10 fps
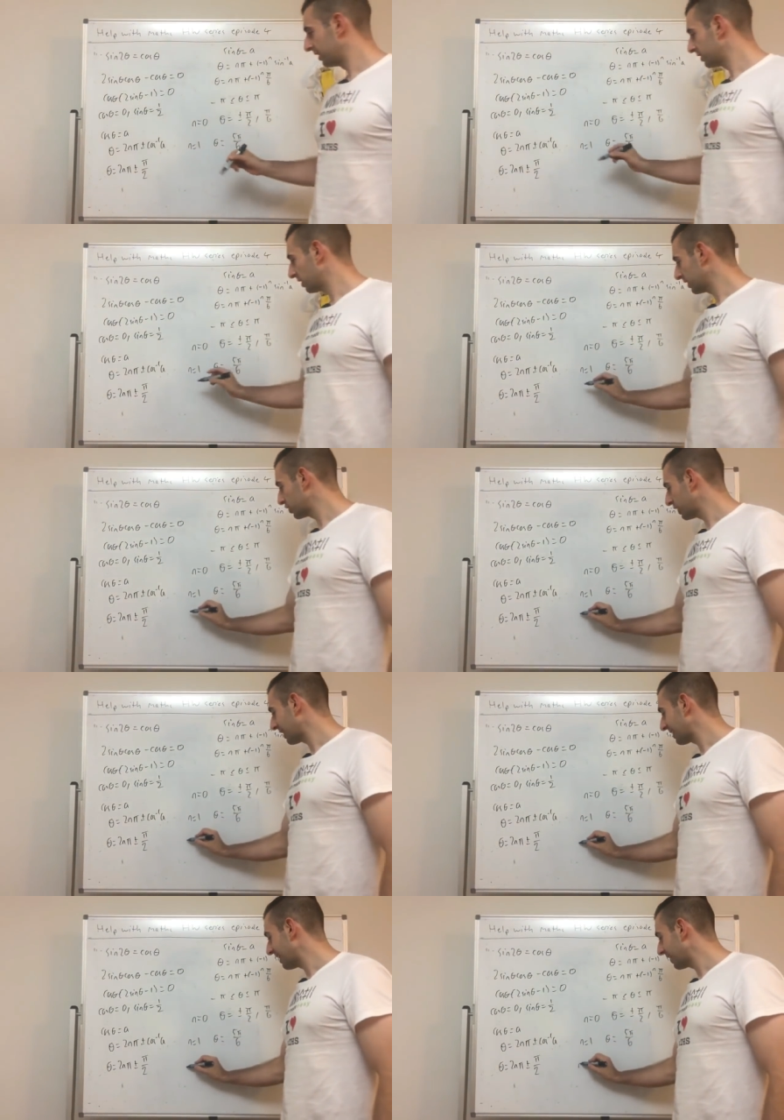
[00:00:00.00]
so let's
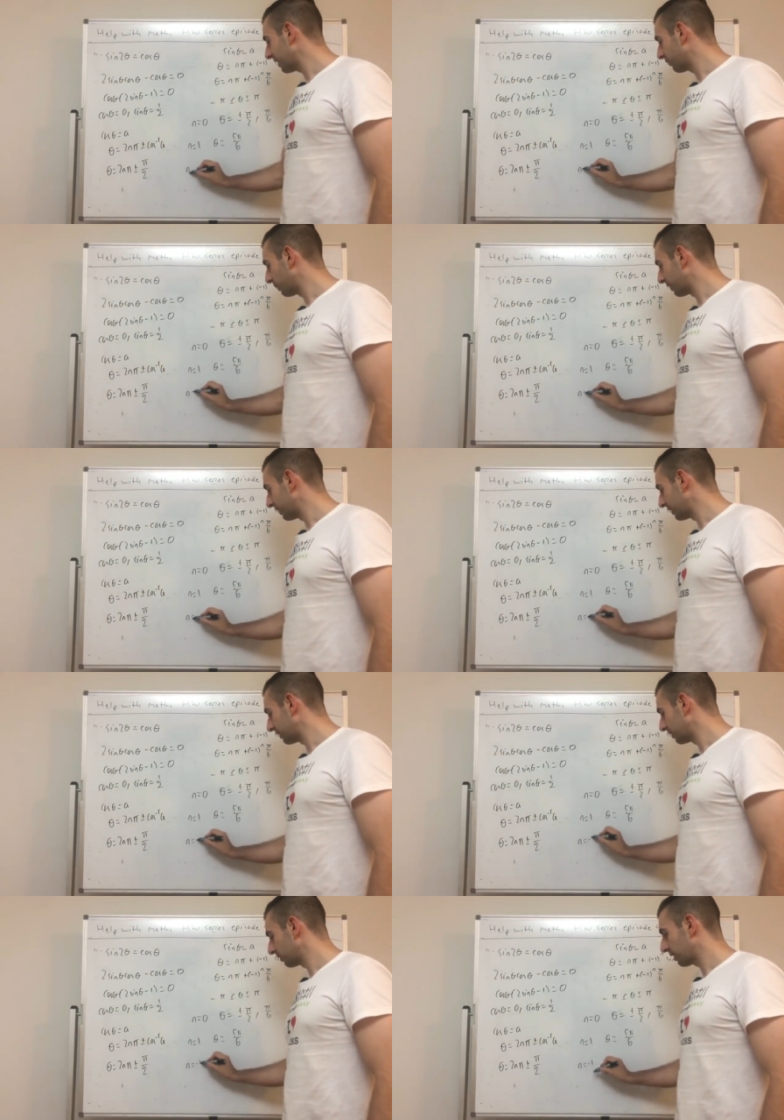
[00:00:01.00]
check negative 1
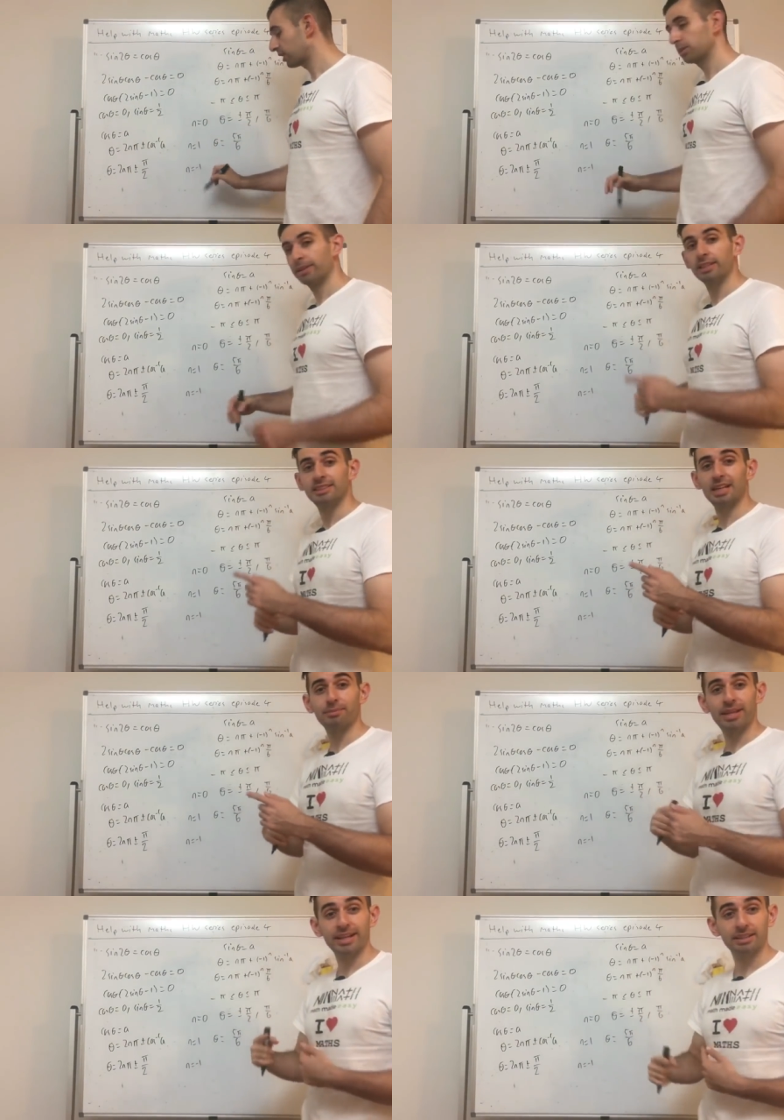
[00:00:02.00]
then, right? Because we can
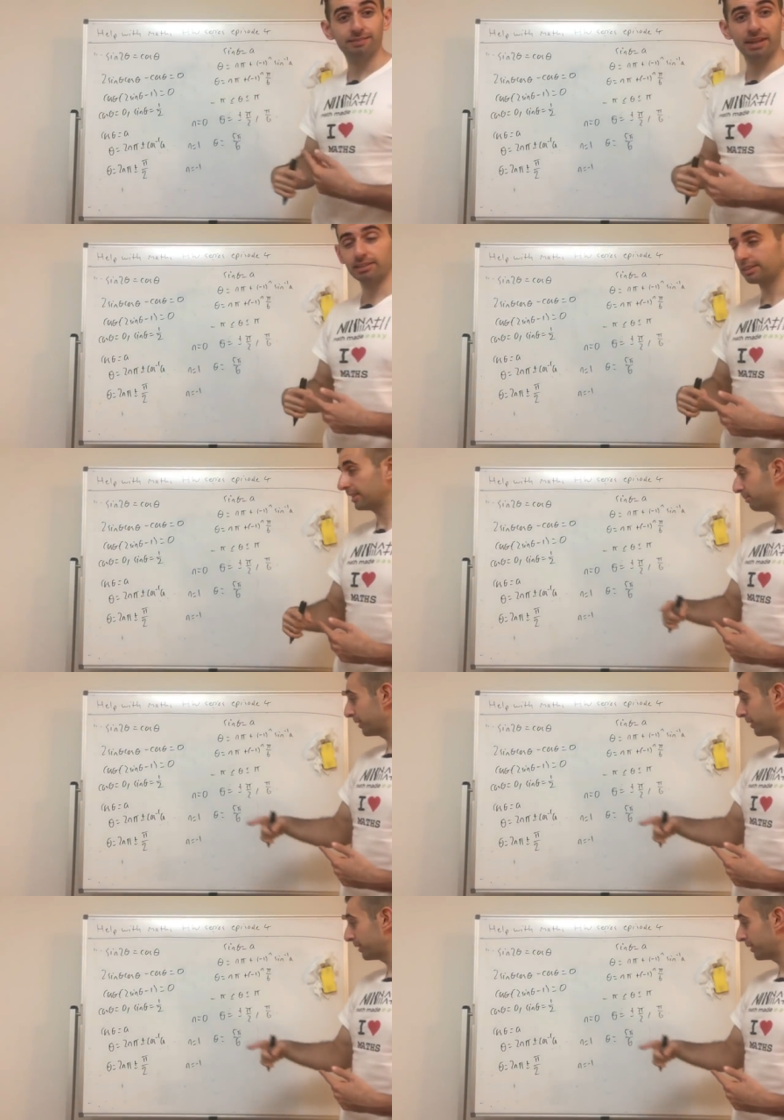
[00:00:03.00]
sub negative values in